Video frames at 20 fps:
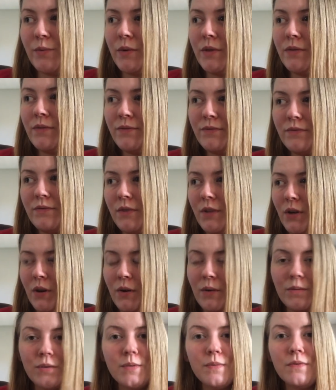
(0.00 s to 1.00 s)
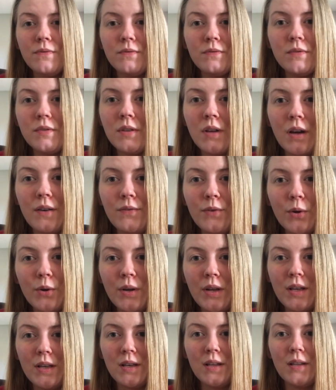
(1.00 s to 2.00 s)
with, you know, stuff
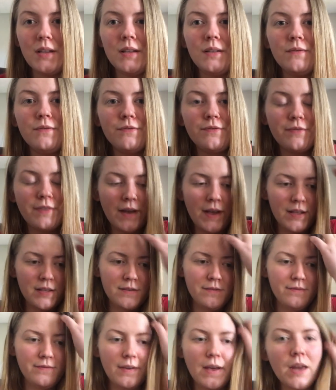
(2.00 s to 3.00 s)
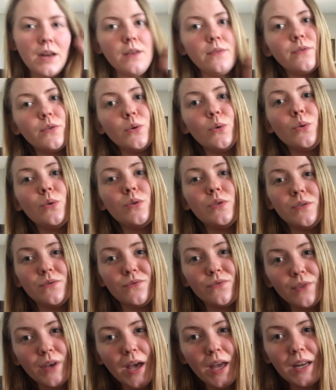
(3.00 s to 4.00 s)
on it and fatty foods
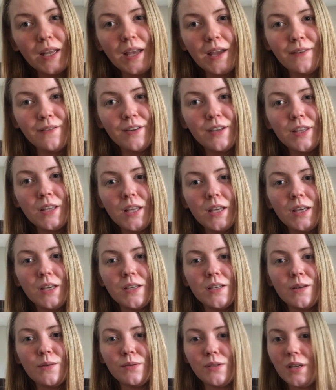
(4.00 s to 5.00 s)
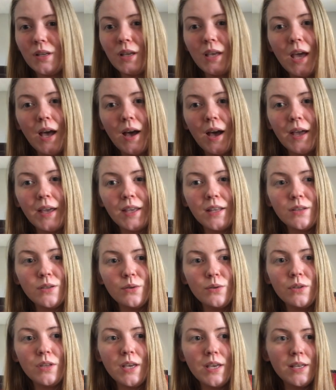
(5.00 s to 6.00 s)
and fatty everything, because I was like, yeah, I can
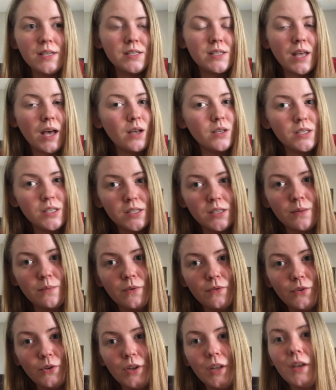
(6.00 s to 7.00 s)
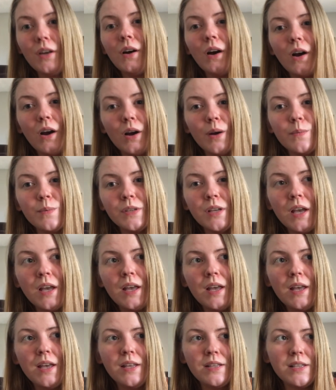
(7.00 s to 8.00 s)
do this now since I'm avoiding carbs.
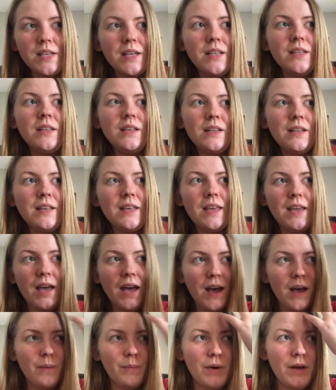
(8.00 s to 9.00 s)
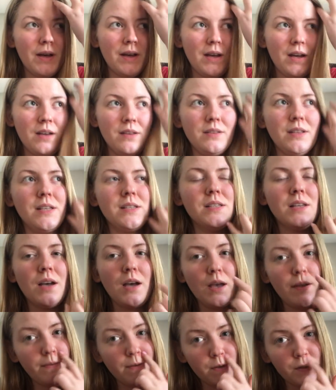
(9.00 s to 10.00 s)
Technically, yeah, but that's not,
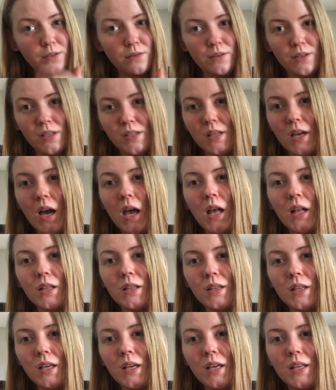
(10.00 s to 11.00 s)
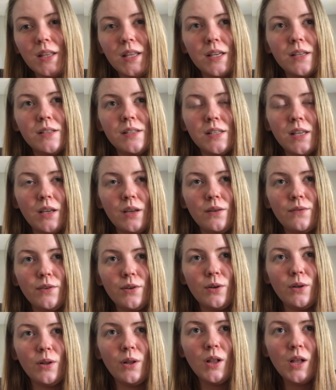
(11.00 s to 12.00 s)
first of all, that's not healthy. That second of
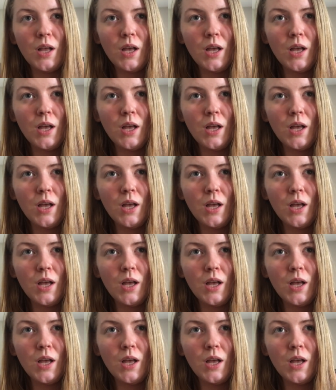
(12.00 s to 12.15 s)
all,